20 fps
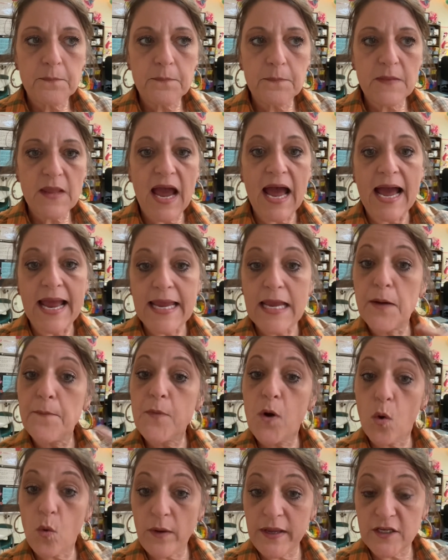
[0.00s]
I am
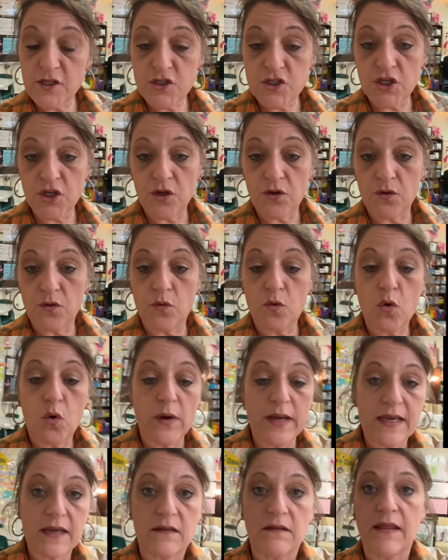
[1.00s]
going to
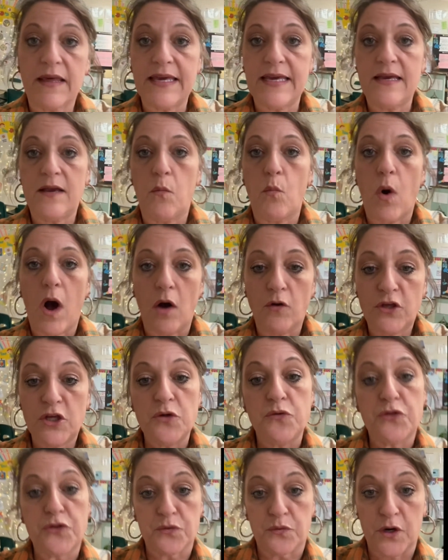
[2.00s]
quickly walk you
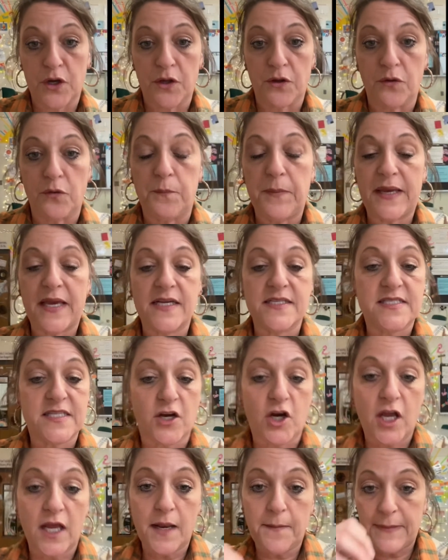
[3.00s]
through, because they're
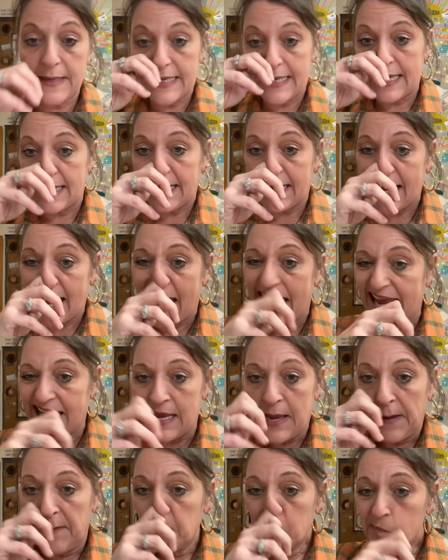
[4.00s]
going to be getting
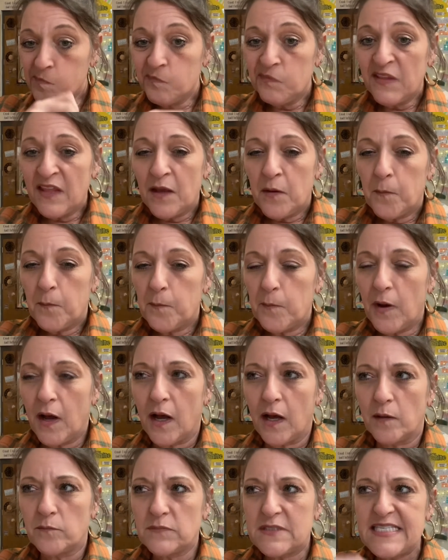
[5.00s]
a
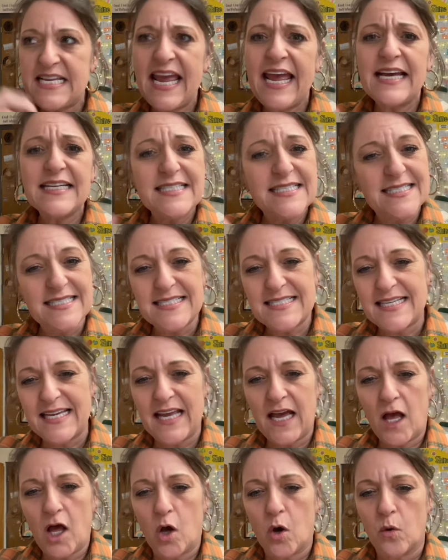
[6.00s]
test
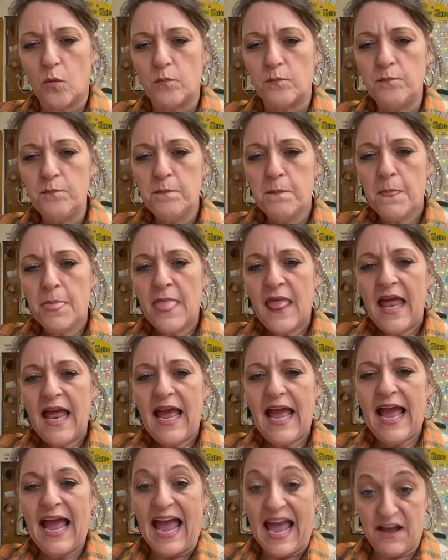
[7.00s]
sent home
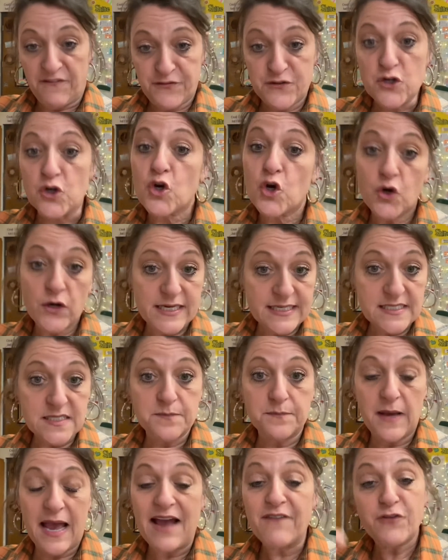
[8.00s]
after
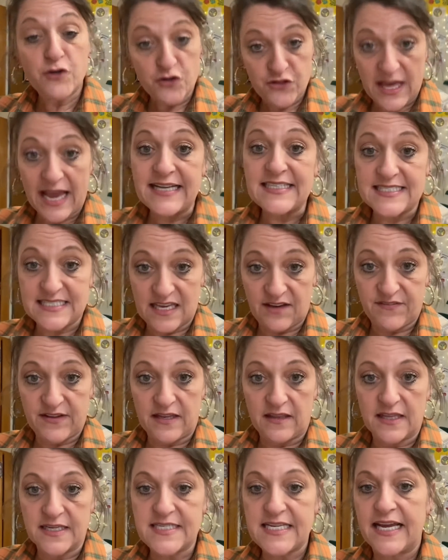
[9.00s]

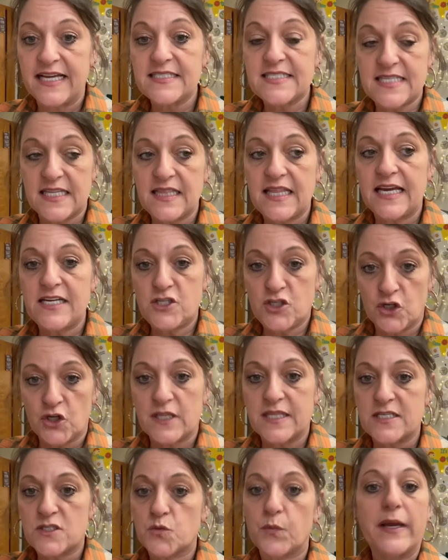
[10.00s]
Thanksgiving. The test that they took
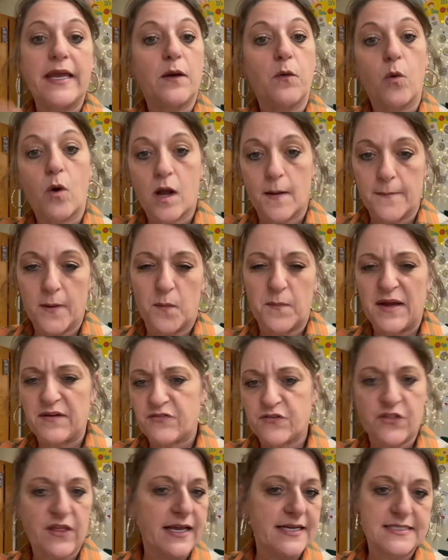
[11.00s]
this week will come home
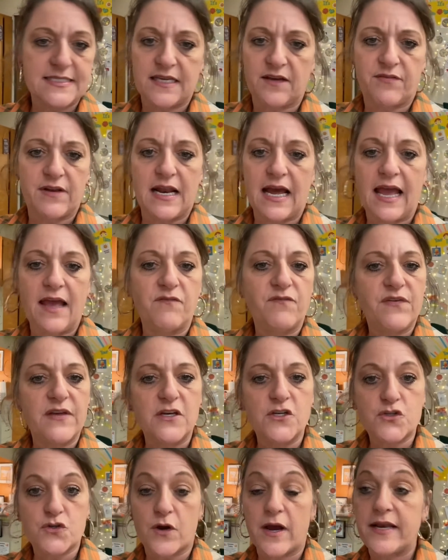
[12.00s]
after Thanksgiving. I hadn't
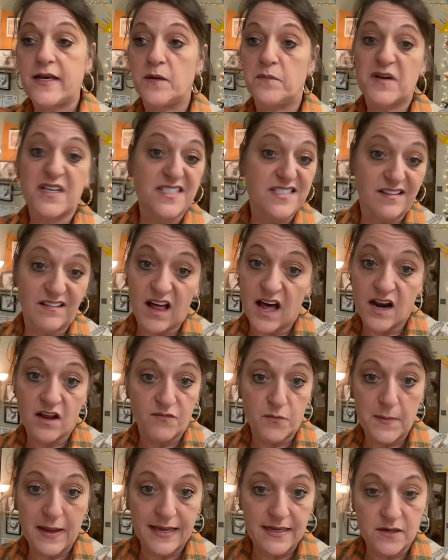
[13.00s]
finished grading them because a lot of
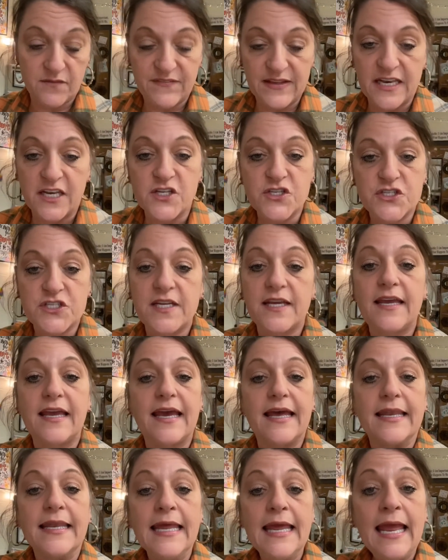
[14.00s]
them hadn't finished it
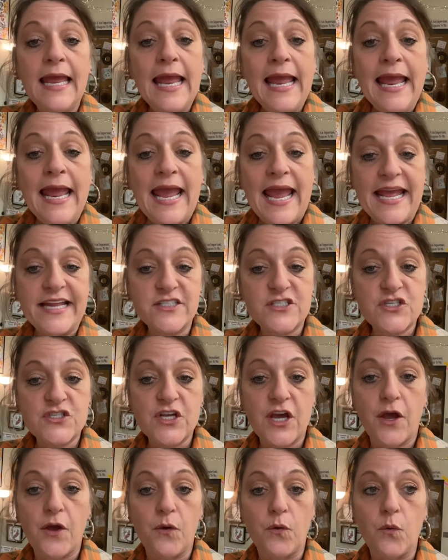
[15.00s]
yet. And
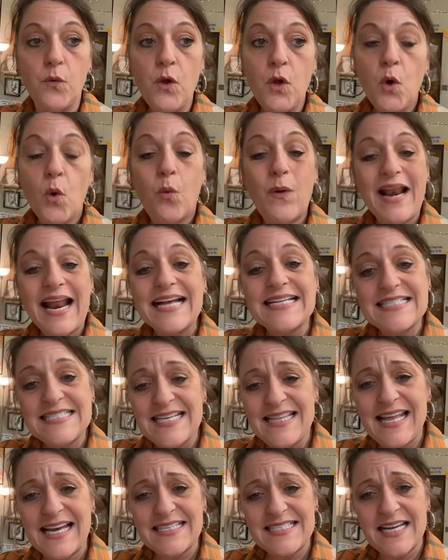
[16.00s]
so when I
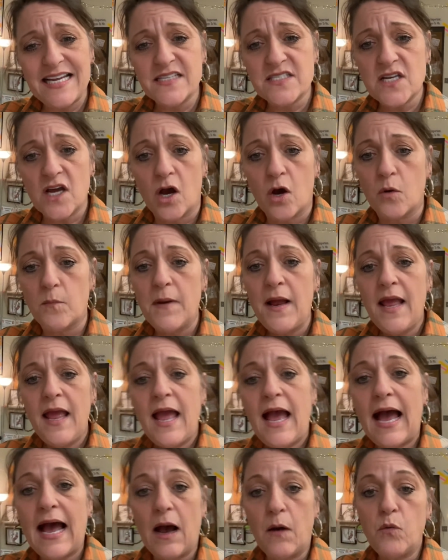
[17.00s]
send that test home,
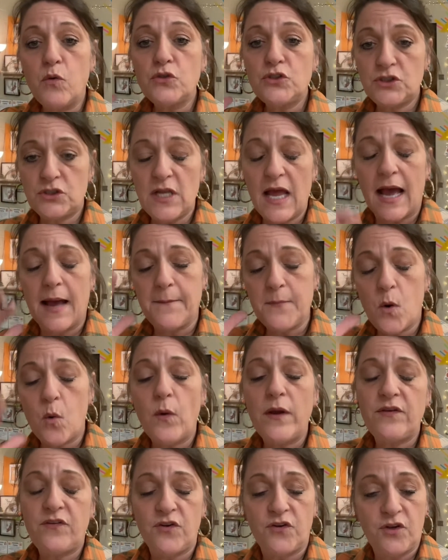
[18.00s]
I'm
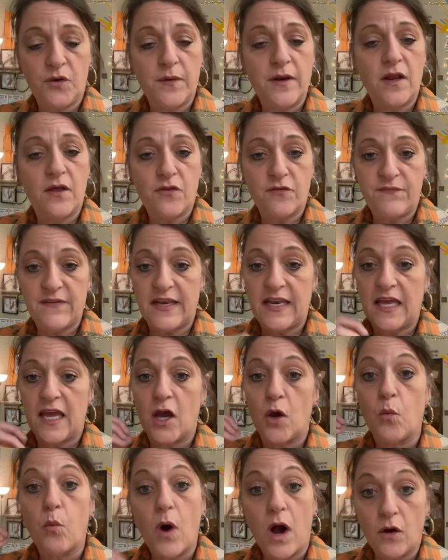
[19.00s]
going to do another
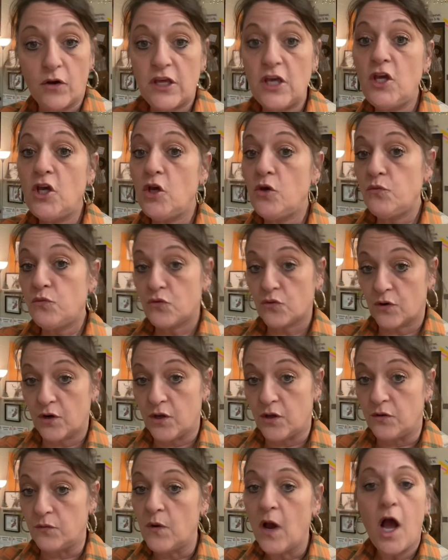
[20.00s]
video walking you
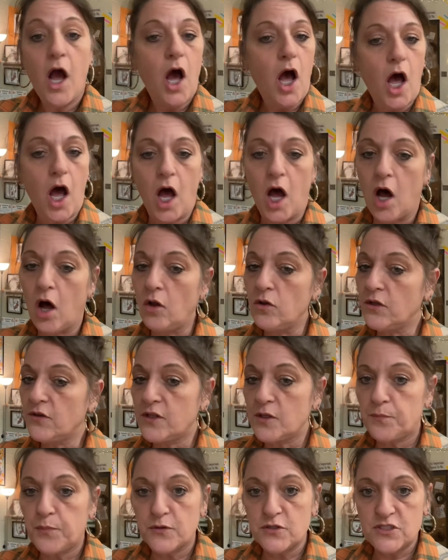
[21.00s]
through all of
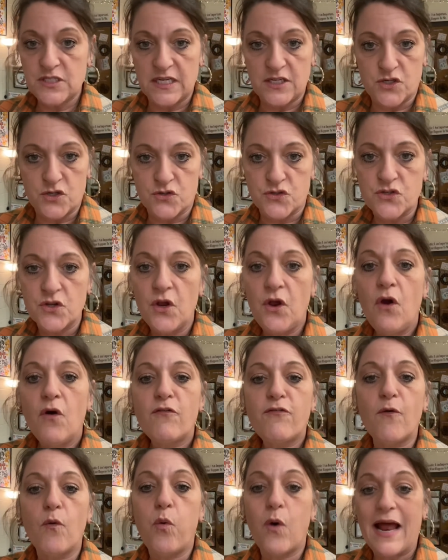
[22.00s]
the procedures
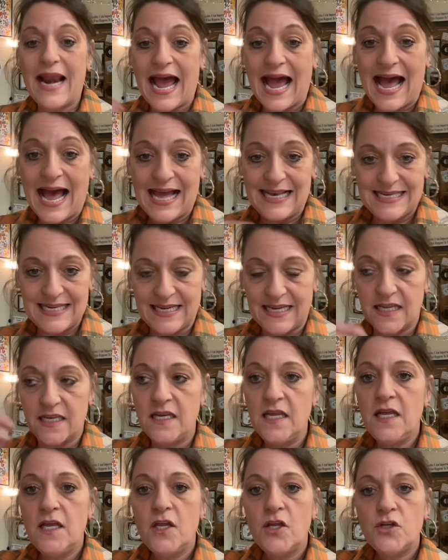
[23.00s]
for what I
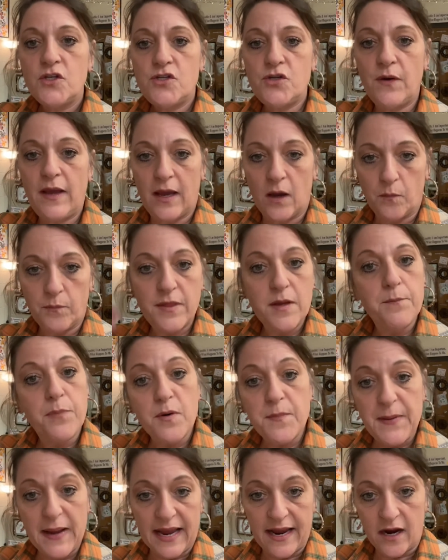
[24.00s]
did to help them
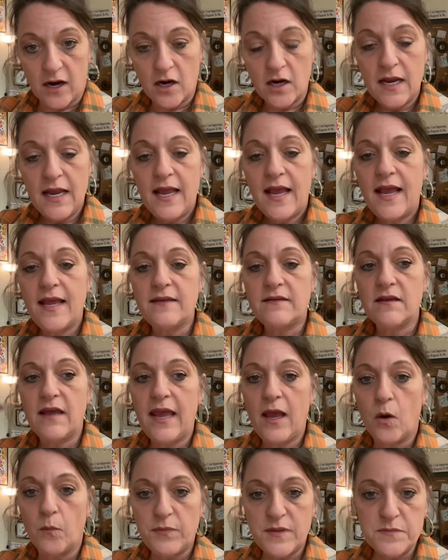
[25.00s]
prepare and to
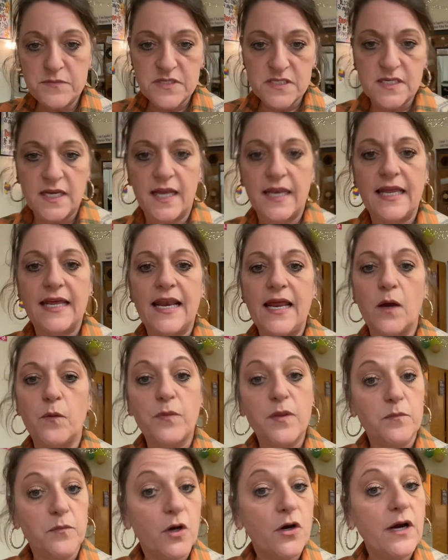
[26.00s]
help them study and help
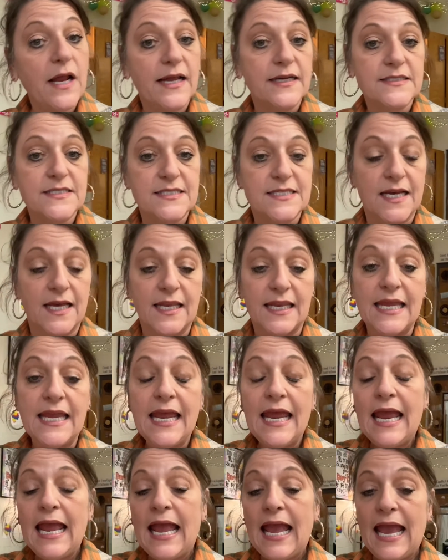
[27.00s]
them learn how to study,
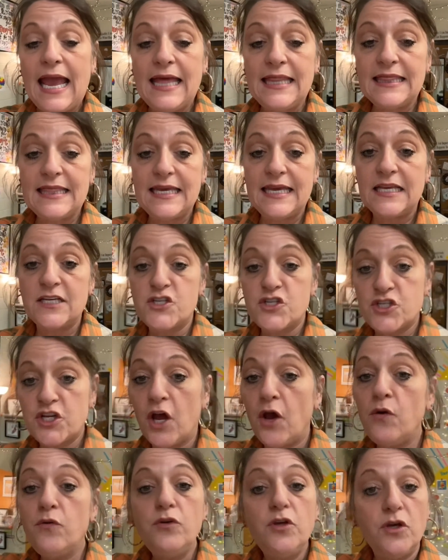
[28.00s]
and then
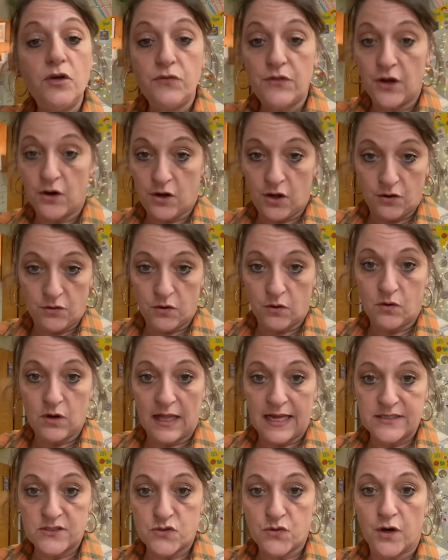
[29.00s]
show you their Google
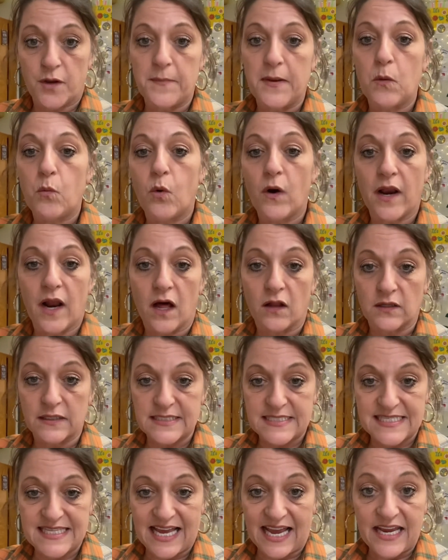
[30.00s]
Classroom and what all
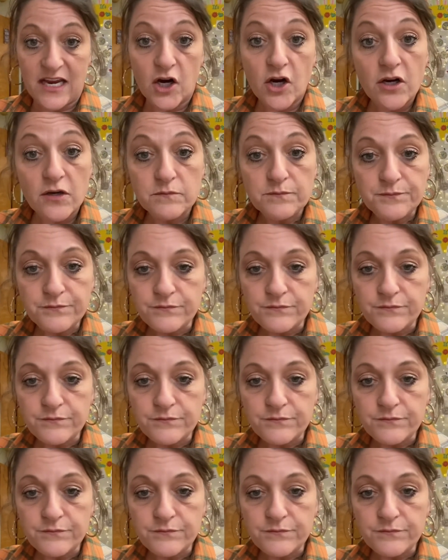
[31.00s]
is there.